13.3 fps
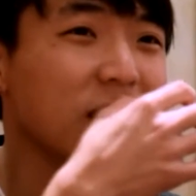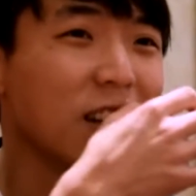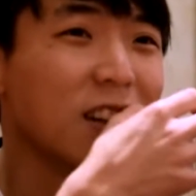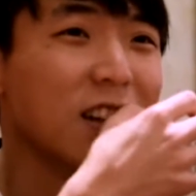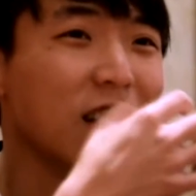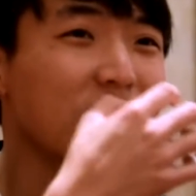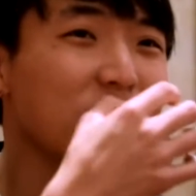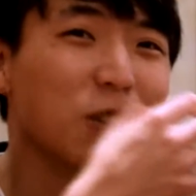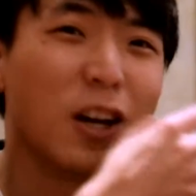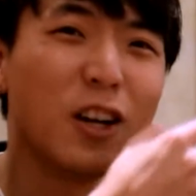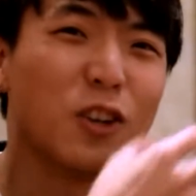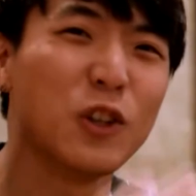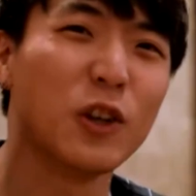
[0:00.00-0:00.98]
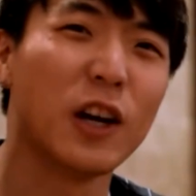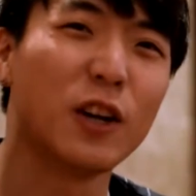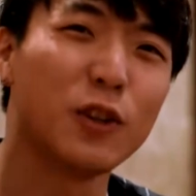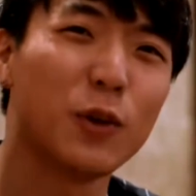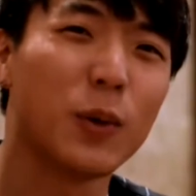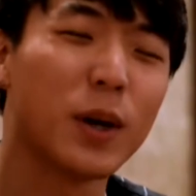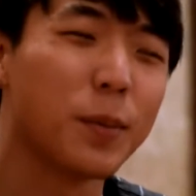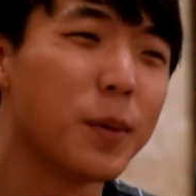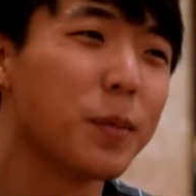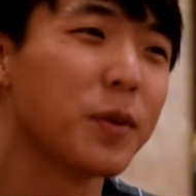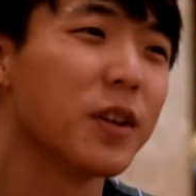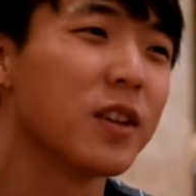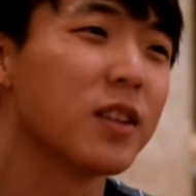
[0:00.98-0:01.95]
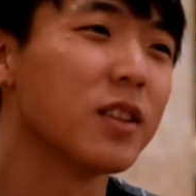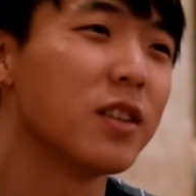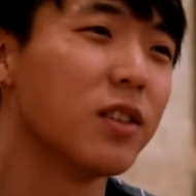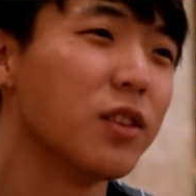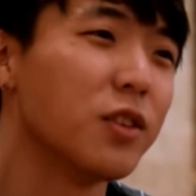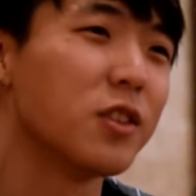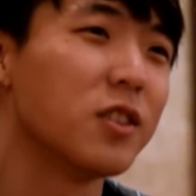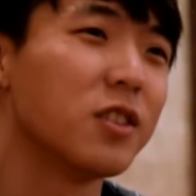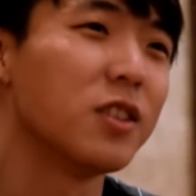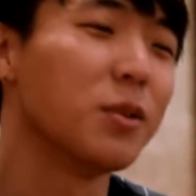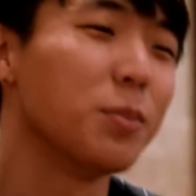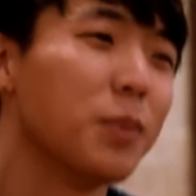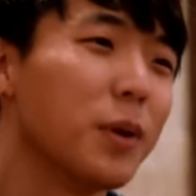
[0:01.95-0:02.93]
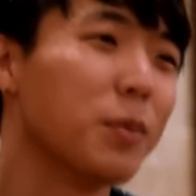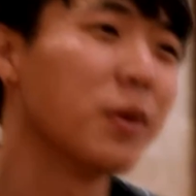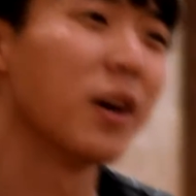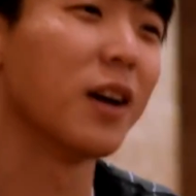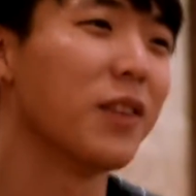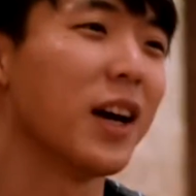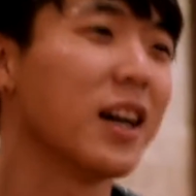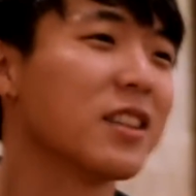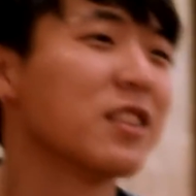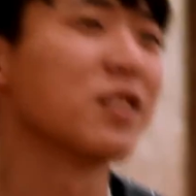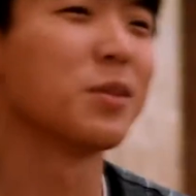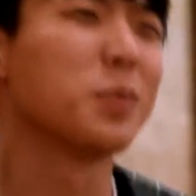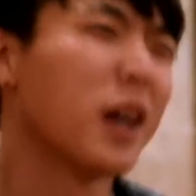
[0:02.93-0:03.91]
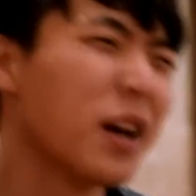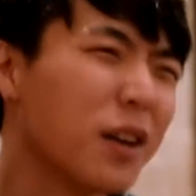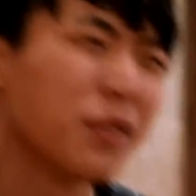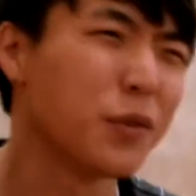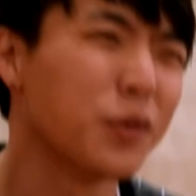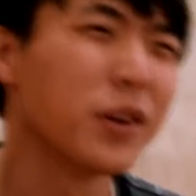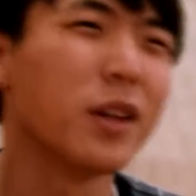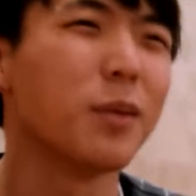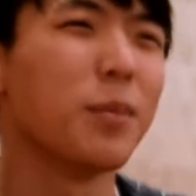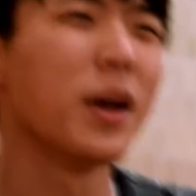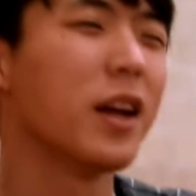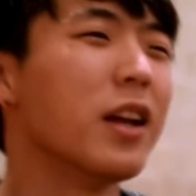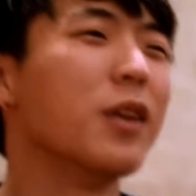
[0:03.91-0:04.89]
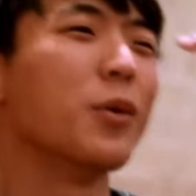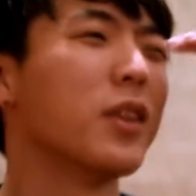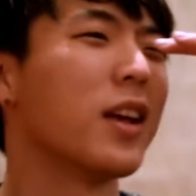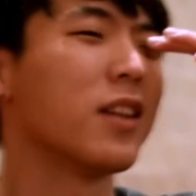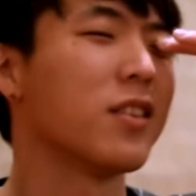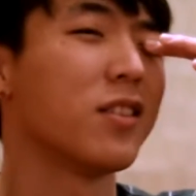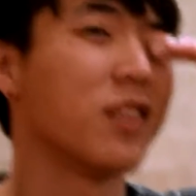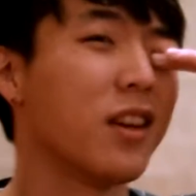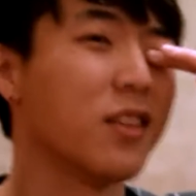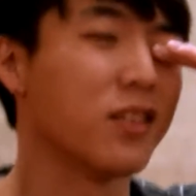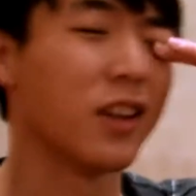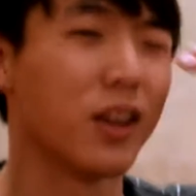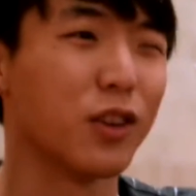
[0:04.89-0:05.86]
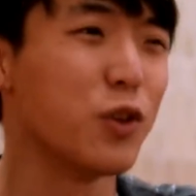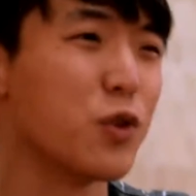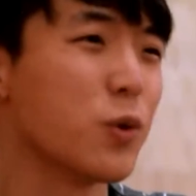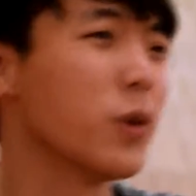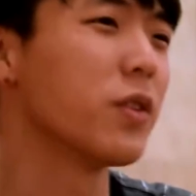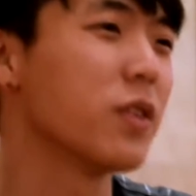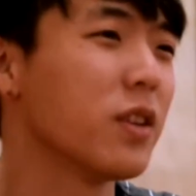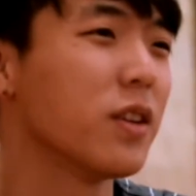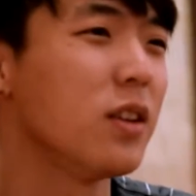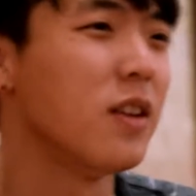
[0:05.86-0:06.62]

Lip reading: Yeah, I don't know why people think New Jersey people have accents, but I haven't really met anyone that says like New Jersey.